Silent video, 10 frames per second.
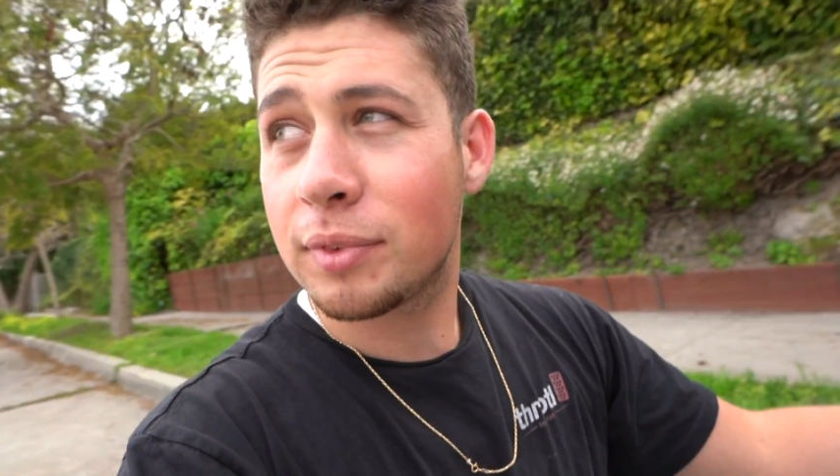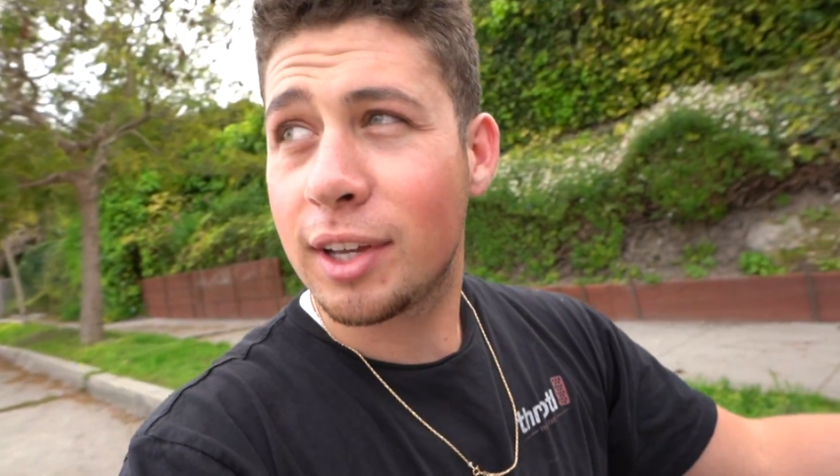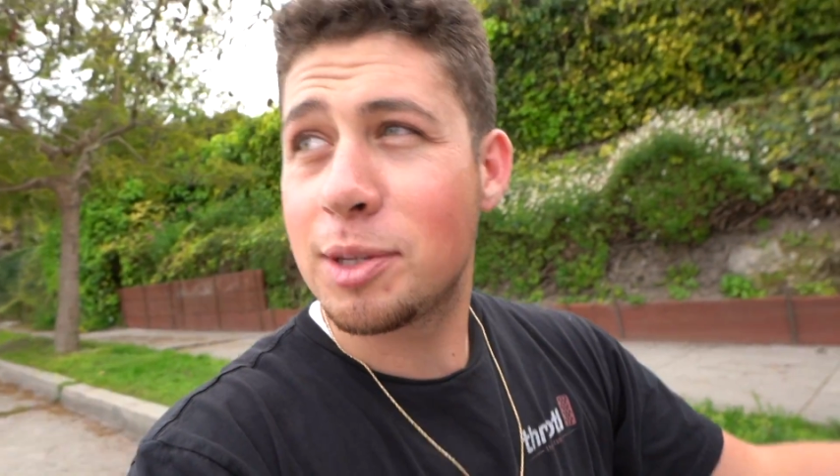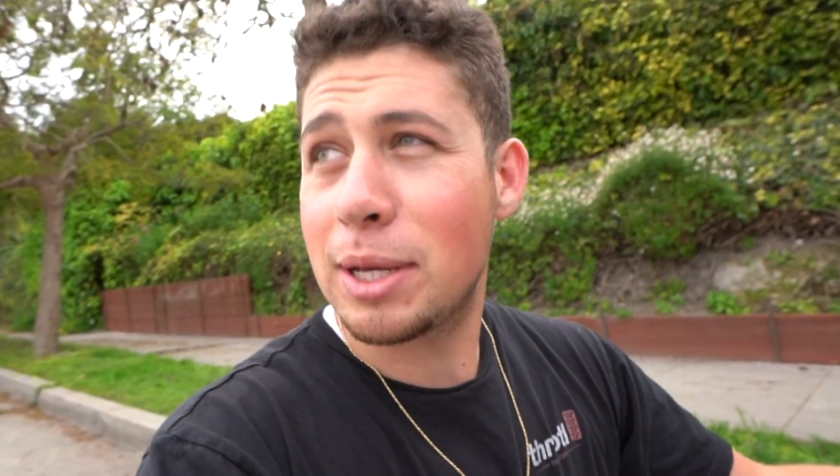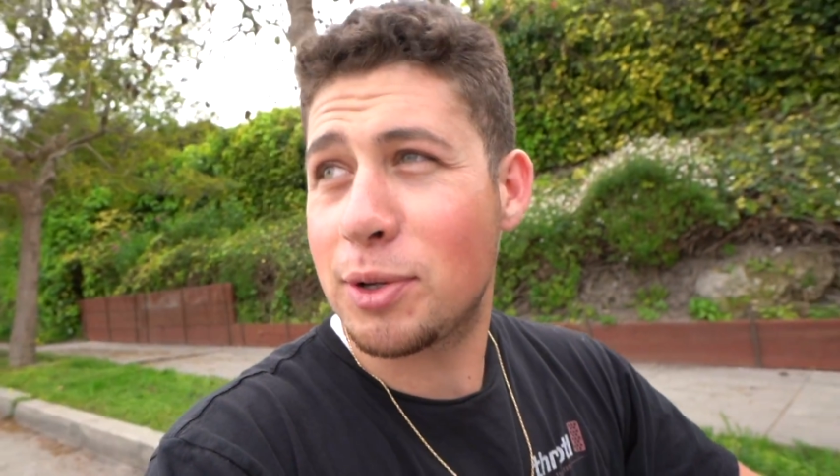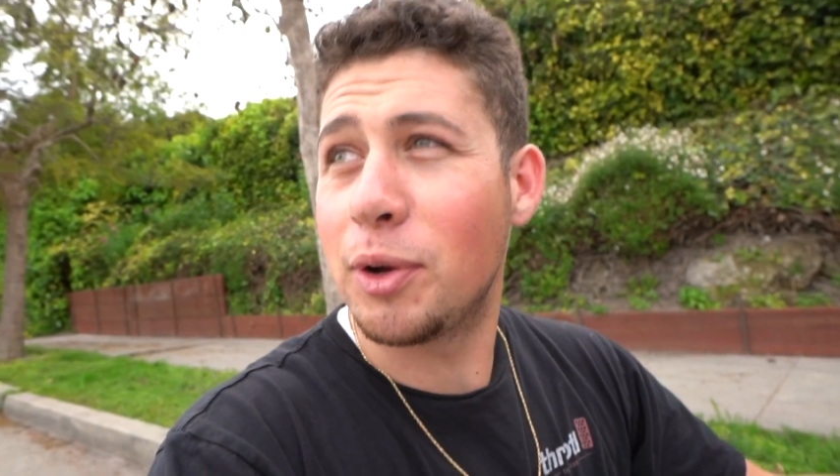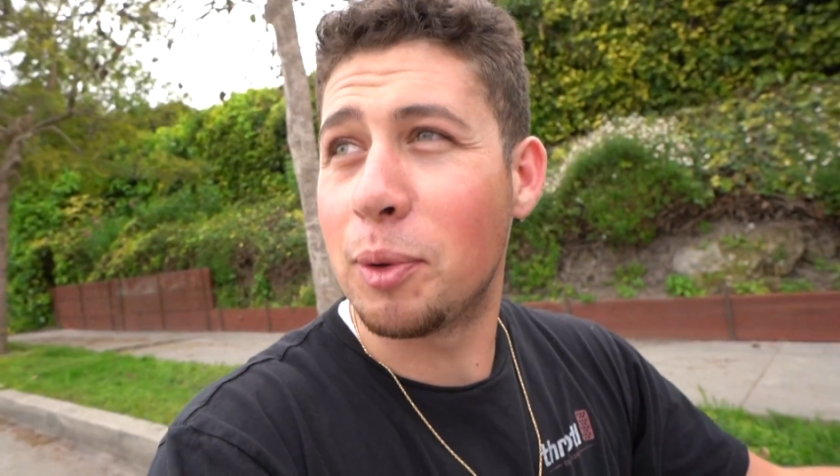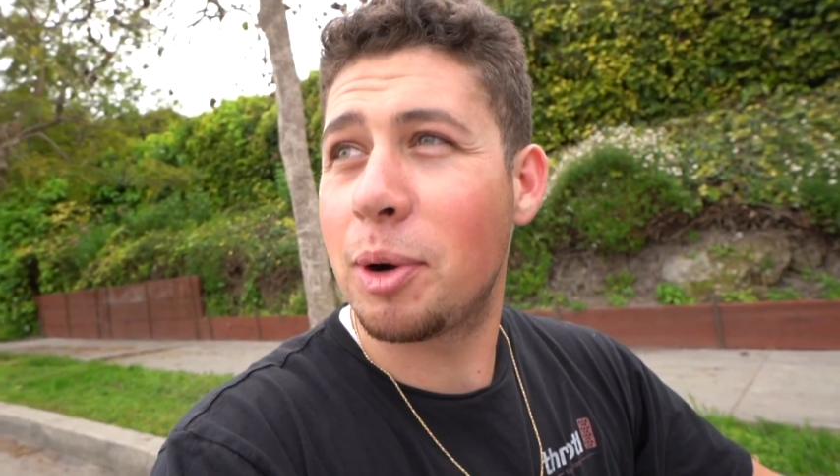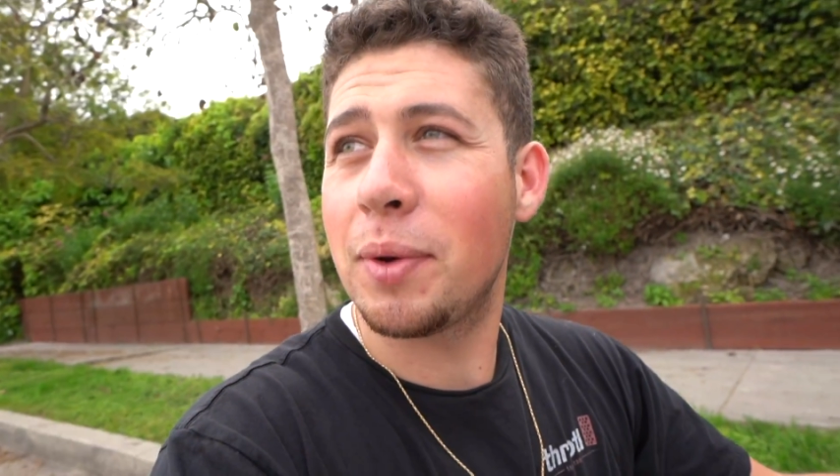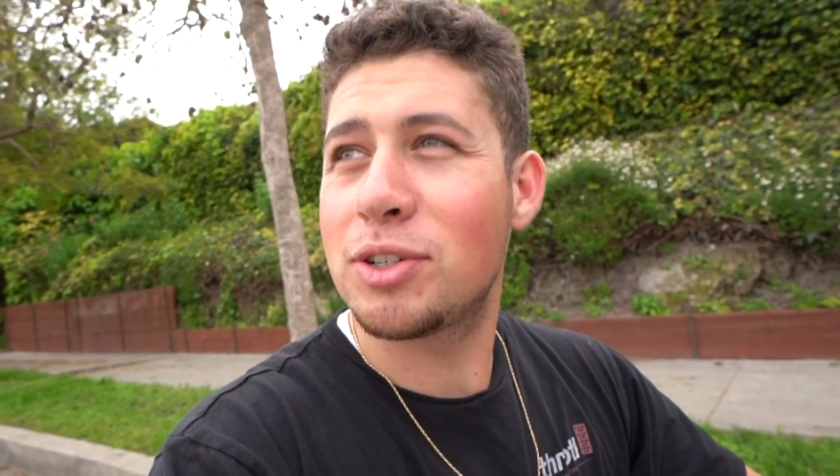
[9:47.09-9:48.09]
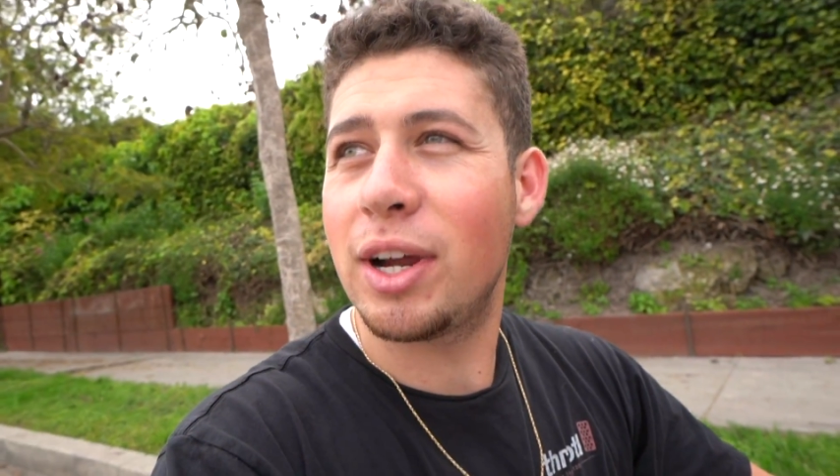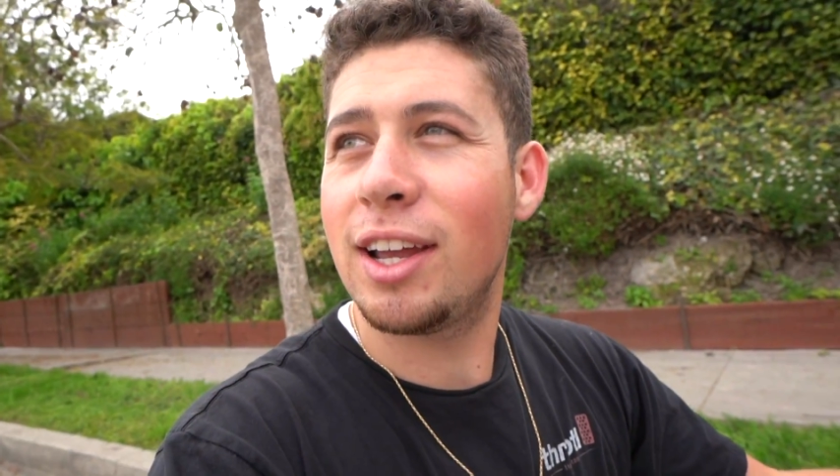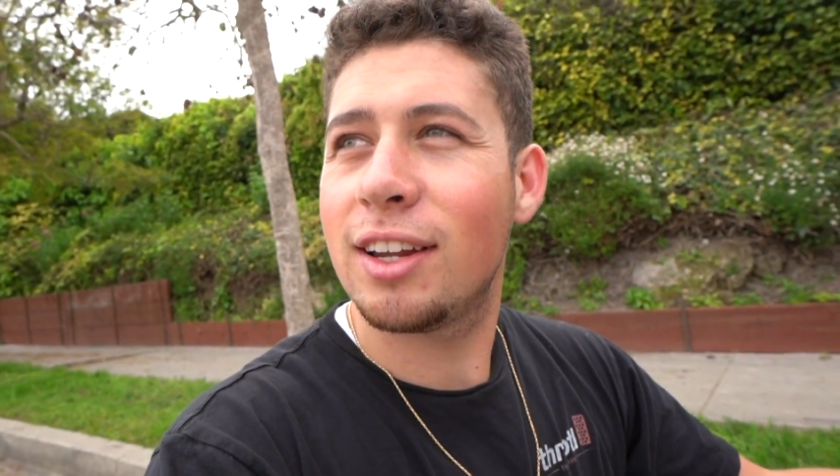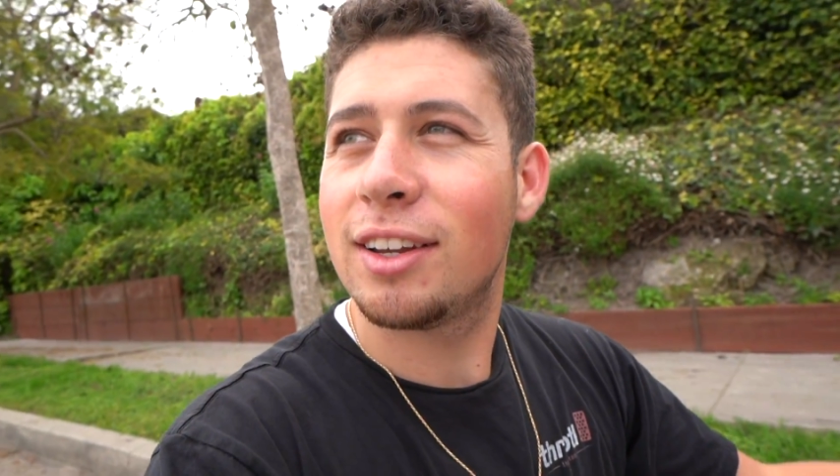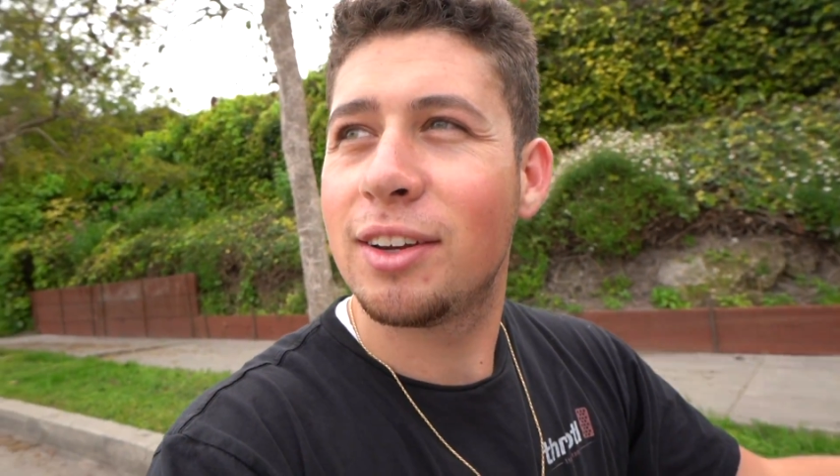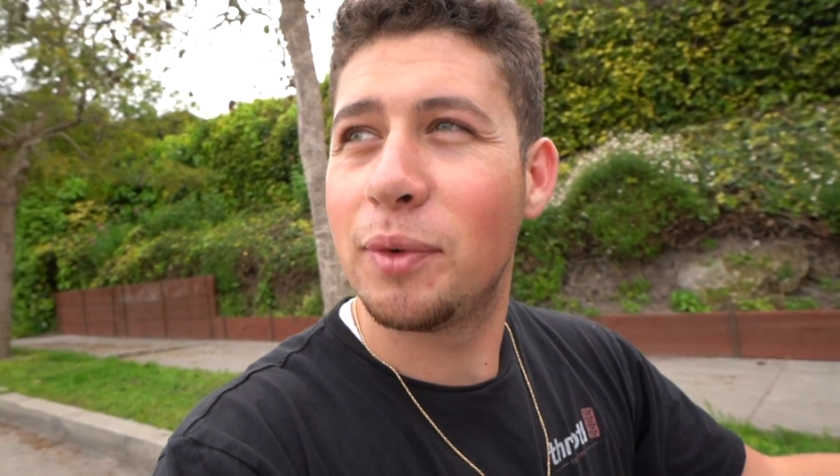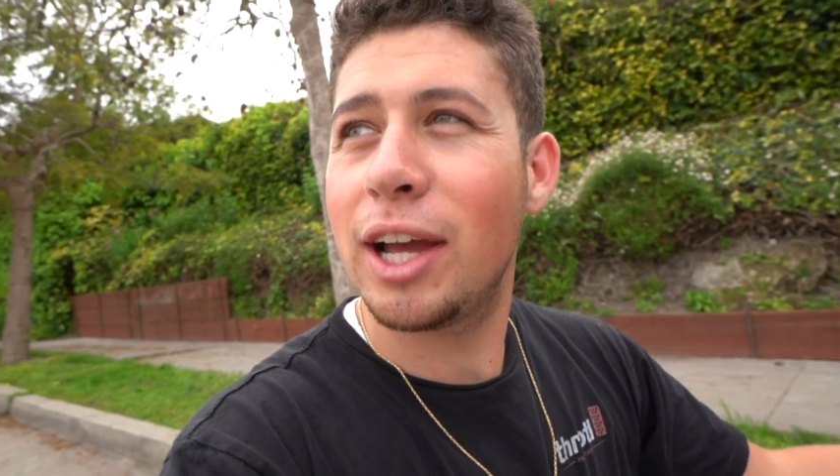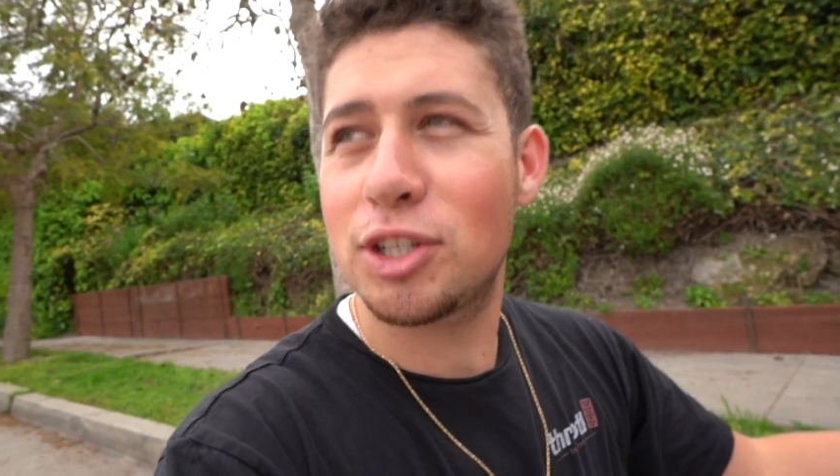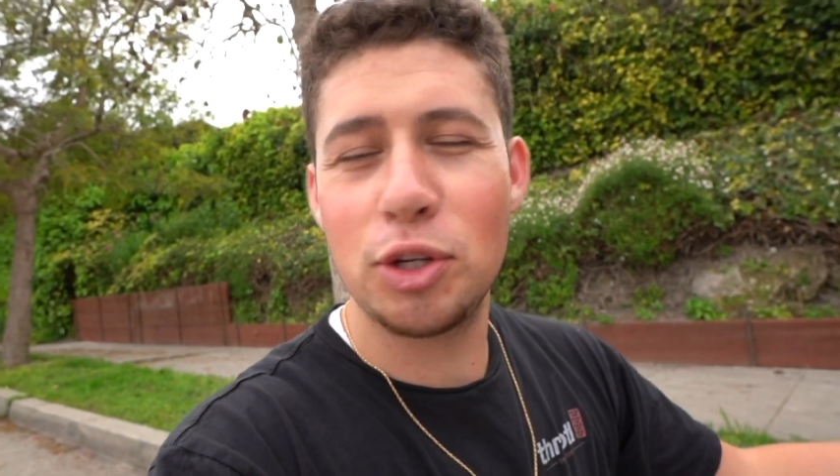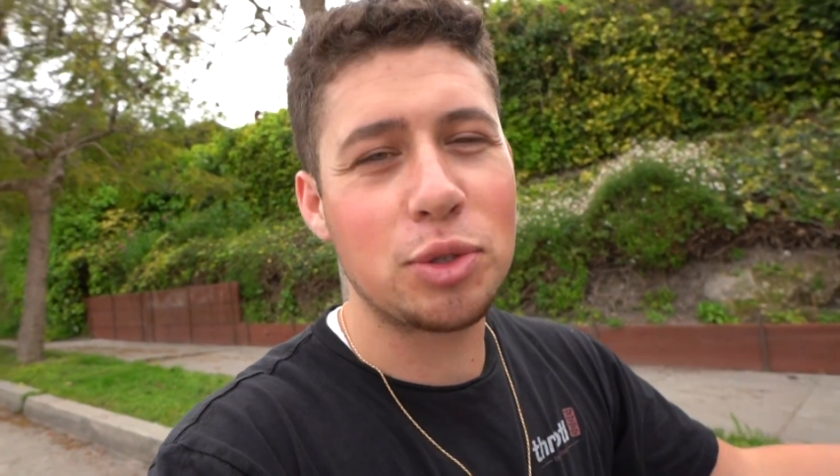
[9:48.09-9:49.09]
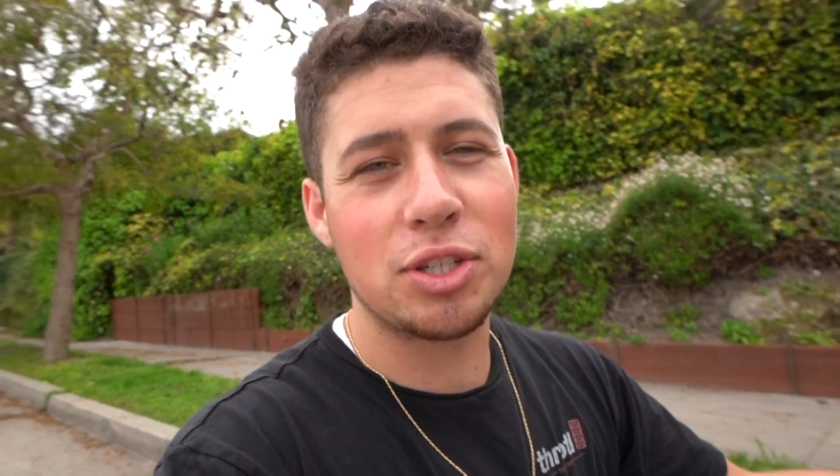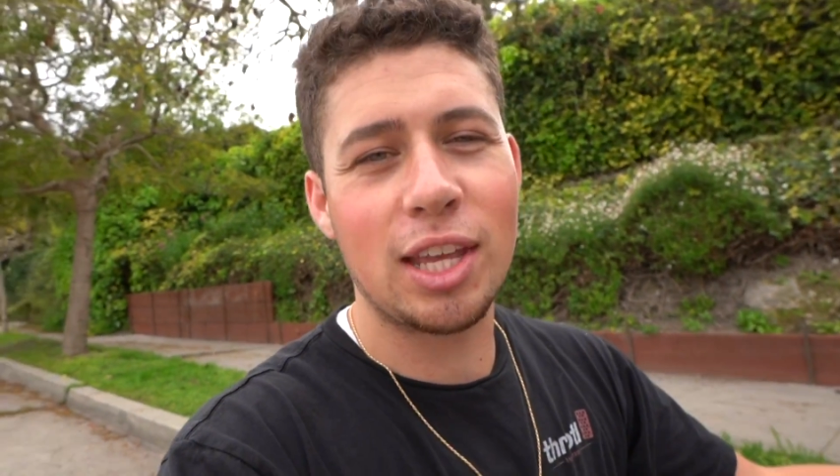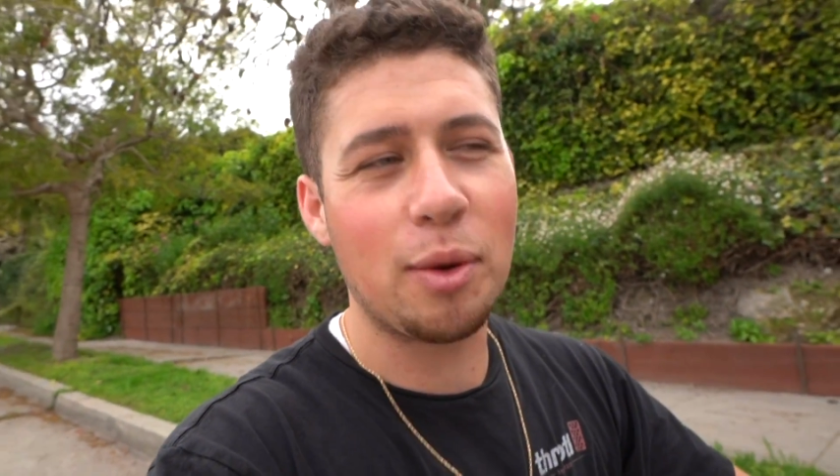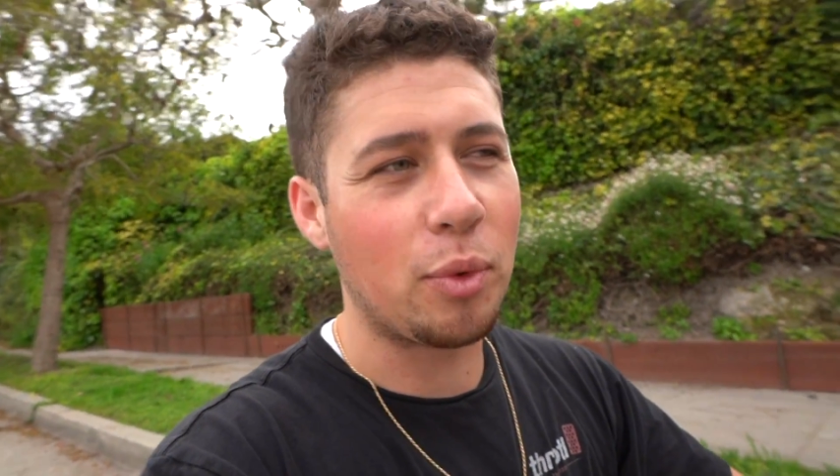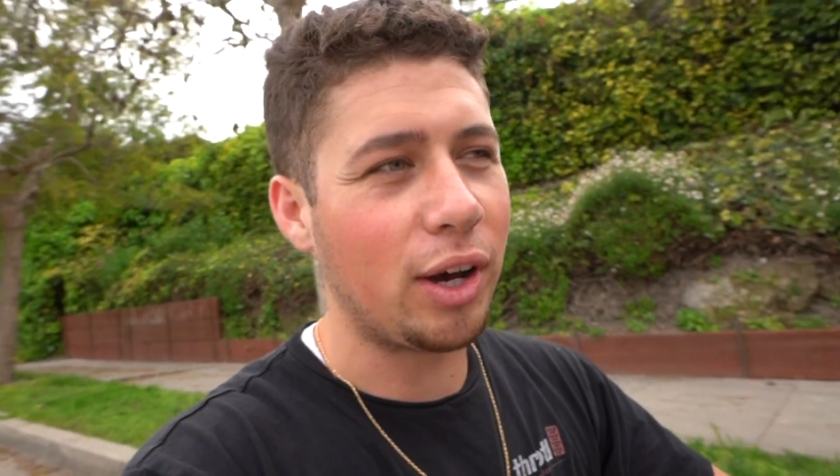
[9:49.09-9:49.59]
It's best oil, pretty much, right? We actually use the same